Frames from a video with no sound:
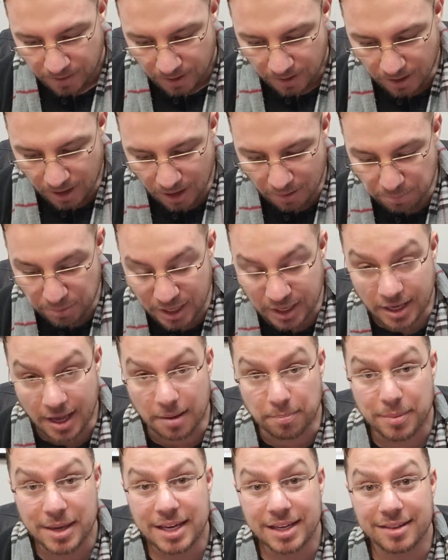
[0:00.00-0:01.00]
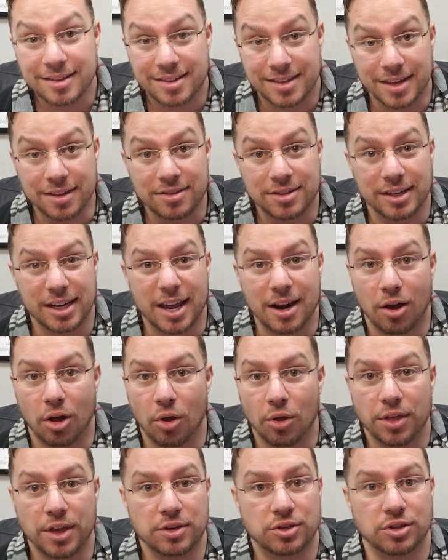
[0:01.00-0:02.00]
But again, be consistent on
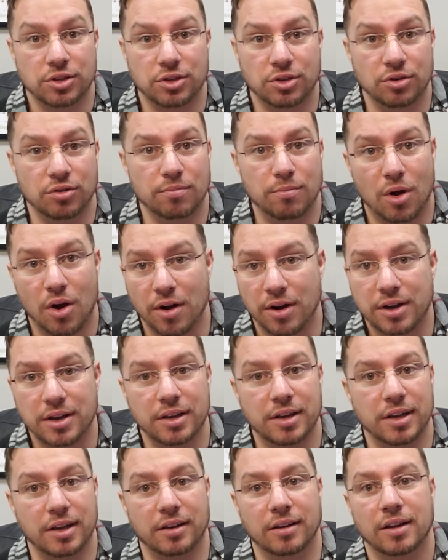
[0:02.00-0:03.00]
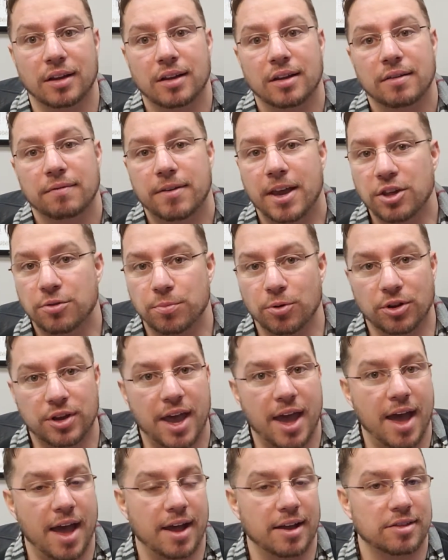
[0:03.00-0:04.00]
all that you do, marketing, Facebook
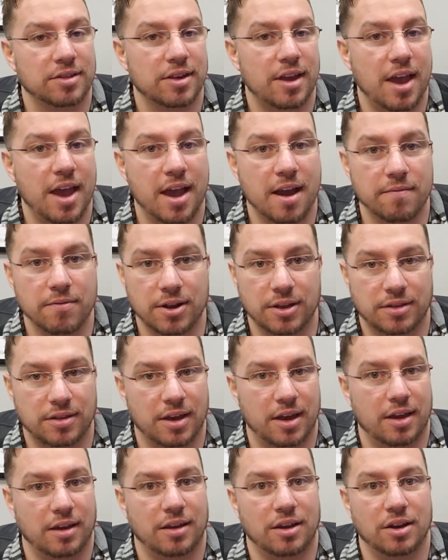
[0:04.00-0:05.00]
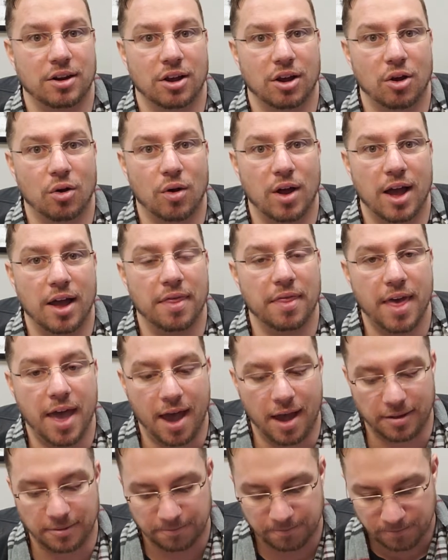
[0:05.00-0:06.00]
ads, everything, you know, on
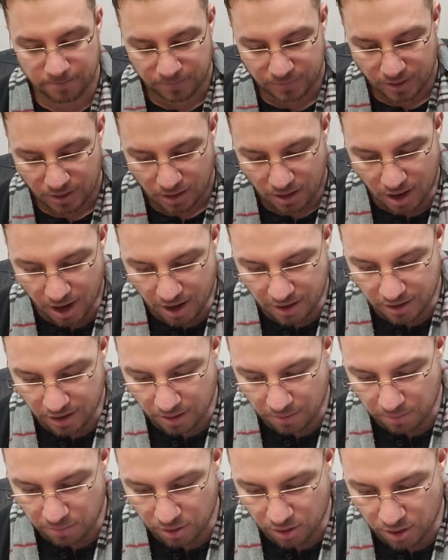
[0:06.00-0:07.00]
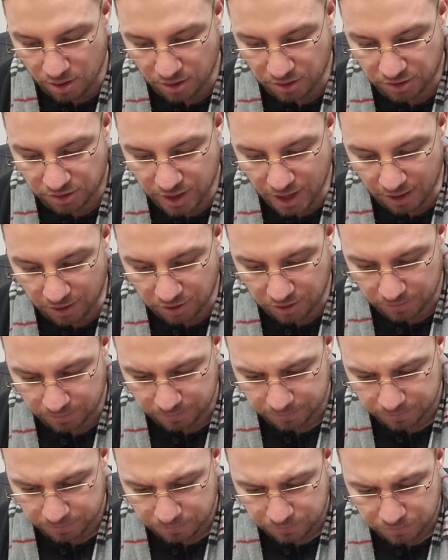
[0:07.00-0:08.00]
that. All right, number 6.
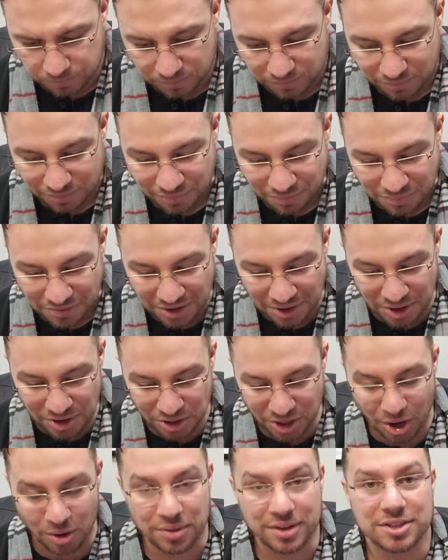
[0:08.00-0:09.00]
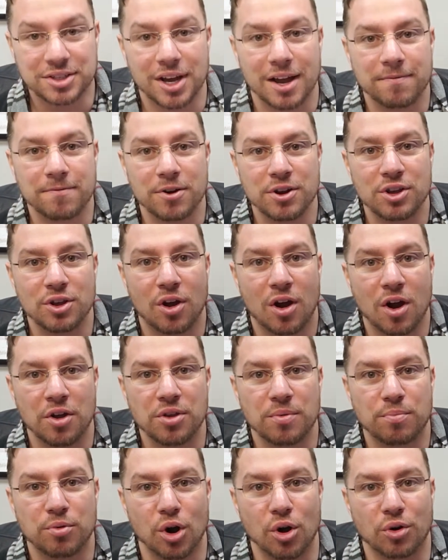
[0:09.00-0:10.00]
Here you go. The tougher you are,
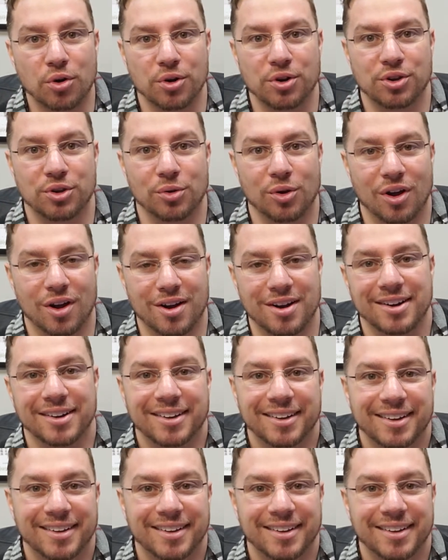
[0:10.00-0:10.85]
the broker you are.